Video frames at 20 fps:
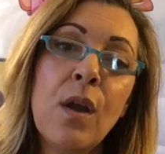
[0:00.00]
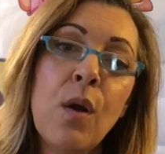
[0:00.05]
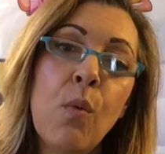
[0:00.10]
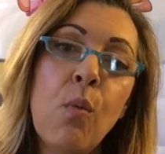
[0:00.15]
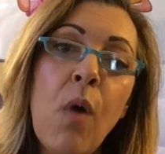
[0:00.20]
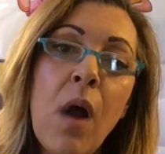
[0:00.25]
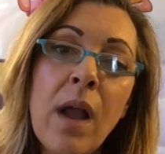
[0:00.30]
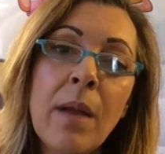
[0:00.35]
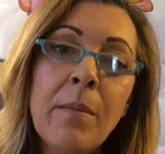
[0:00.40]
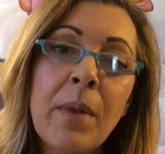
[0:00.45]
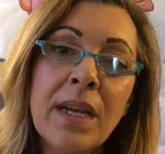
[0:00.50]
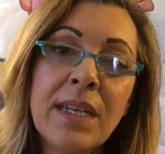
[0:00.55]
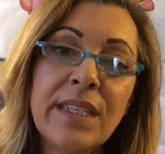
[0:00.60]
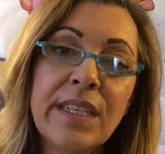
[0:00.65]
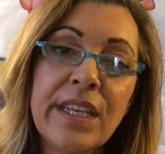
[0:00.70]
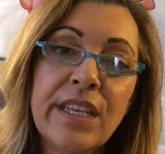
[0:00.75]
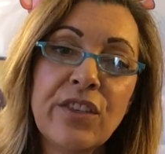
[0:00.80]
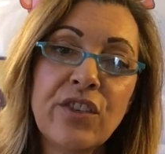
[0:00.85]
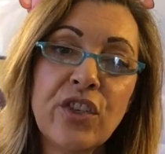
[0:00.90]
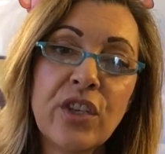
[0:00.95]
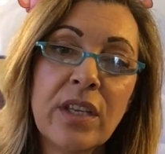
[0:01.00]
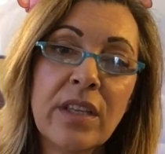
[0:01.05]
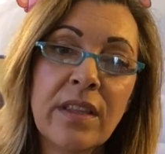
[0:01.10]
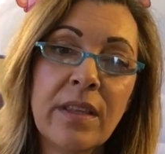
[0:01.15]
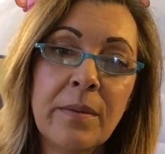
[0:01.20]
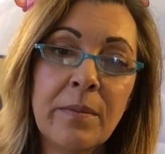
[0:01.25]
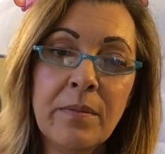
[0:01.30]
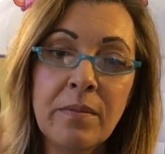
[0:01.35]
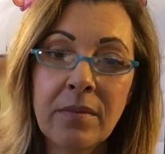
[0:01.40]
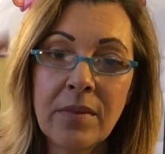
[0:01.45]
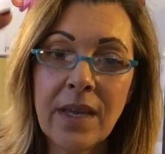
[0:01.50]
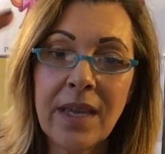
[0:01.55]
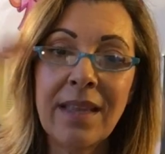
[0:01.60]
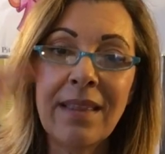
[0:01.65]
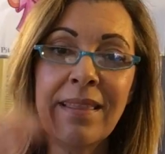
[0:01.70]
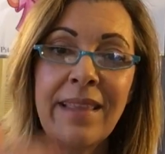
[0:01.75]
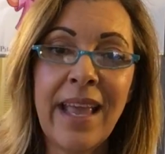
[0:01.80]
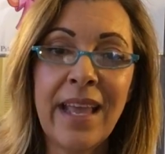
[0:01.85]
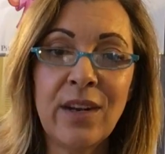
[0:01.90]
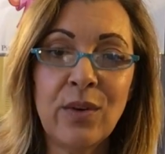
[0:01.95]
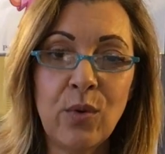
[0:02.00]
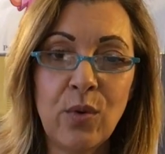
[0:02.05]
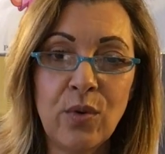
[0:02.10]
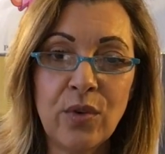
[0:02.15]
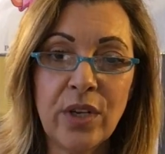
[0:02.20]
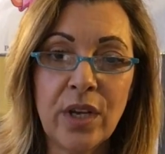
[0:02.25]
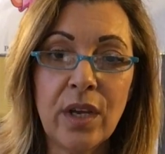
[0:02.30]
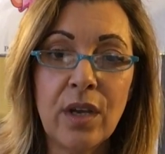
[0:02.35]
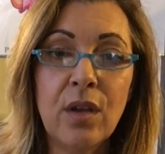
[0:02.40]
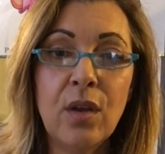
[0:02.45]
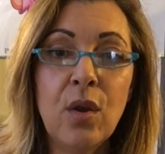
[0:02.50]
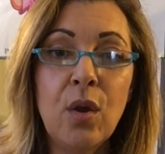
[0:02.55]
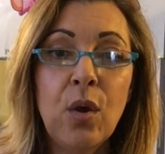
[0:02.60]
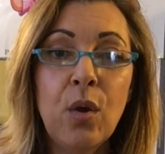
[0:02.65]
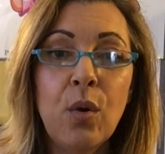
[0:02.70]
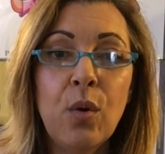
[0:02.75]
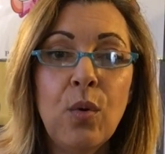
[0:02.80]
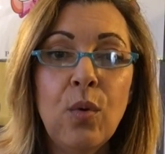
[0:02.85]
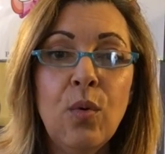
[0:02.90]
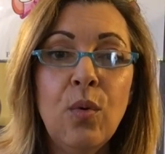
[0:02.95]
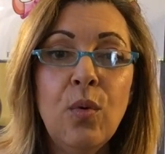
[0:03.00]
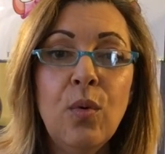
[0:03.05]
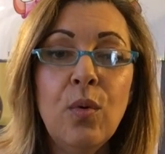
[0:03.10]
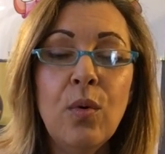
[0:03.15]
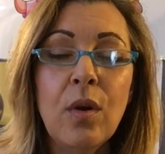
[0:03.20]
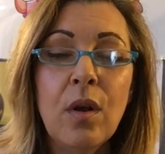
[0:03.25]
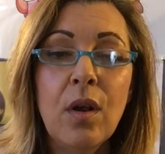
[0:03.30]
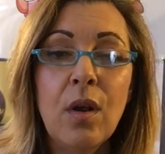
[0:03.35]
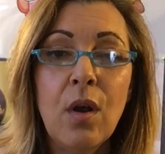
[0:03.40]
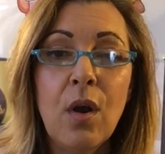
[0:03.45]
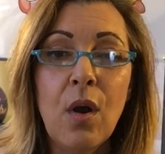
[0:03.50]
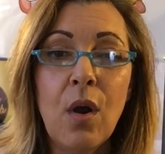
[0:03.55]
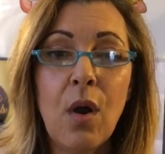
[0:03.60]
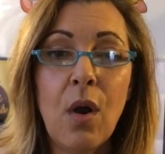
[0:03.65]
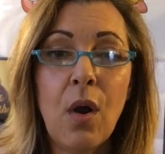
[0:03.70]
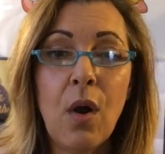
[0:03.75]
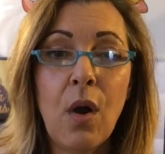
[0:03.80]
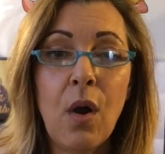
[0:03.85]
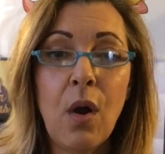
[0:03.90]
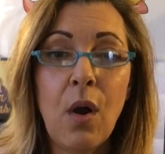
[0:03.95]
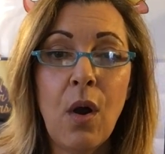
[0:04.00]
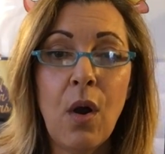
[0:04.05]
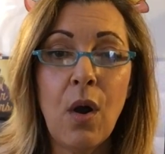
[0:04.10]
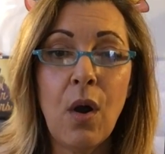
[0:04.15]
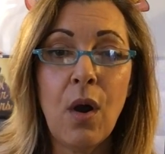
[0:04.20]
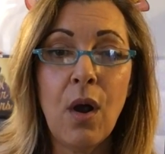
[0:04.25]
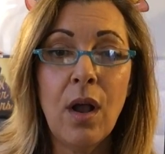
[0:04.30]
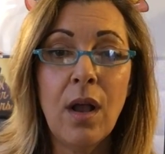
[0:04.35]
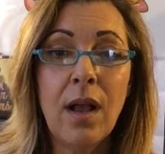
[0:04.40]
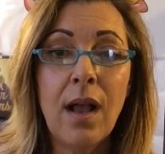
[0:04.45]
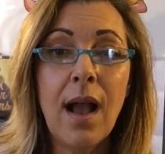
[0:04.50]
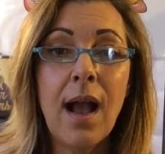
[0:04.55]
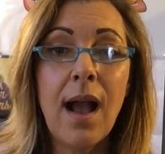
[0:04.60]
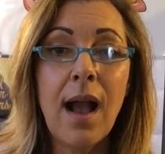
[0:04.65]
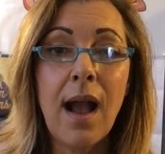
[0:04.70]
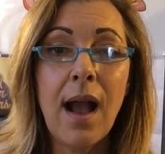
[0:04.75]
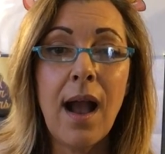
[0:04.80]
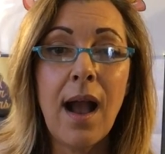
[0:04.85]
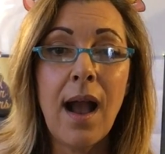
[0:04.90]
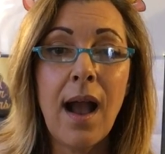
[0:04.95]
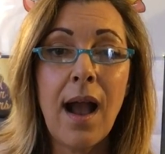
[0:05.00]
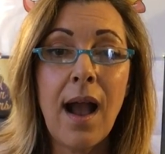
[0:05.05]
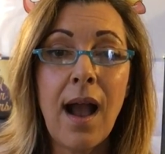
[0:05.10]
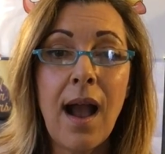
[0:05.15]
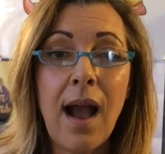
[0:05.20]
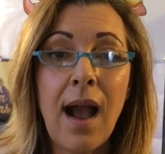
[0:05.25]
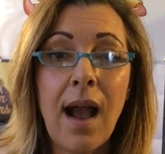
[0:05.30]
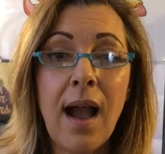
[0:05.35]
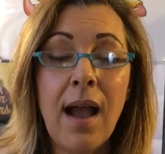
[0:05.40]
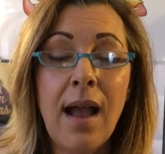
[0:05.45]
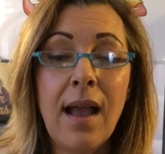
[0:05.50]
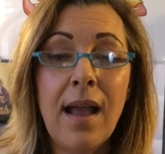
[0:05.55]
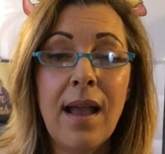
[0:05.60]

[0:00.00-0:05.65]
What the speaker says: Why am I teaching them in that order? U, O, A,